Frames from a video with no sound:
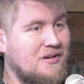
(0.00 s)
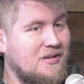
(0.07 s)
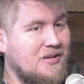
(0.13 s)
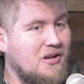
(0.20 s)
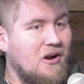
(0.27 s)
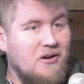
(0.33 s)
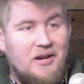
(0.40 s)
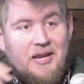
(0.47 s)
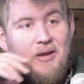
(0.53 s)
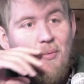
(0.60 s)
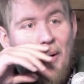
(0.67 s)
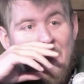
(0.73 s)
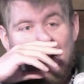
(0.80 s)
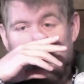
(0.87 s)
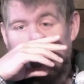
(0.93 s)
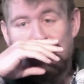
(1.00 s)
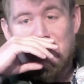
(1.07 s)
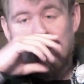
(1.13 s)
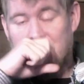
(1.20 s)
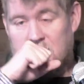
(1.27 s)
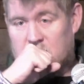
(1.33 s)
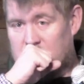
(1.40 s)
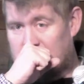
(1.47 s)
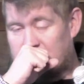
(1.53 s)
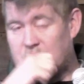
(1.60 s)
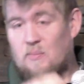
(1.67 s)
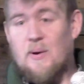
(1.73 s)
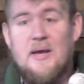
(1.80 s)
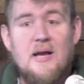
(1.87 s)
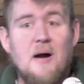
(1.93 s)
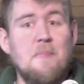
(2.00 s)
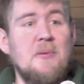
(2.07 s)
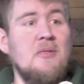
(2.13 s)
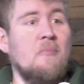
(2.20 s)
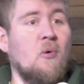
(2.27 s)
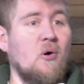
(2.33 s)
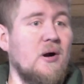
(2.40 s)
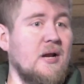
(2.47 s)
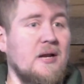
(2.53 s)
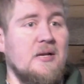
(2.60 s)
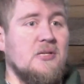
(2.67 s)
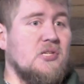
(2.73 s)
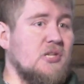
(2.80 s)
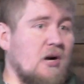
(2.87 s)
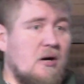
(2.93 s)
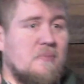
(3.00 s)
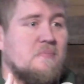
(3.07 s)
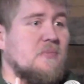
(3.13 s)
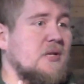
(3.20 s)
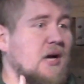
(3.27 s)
You know, did he wake up in the morning and start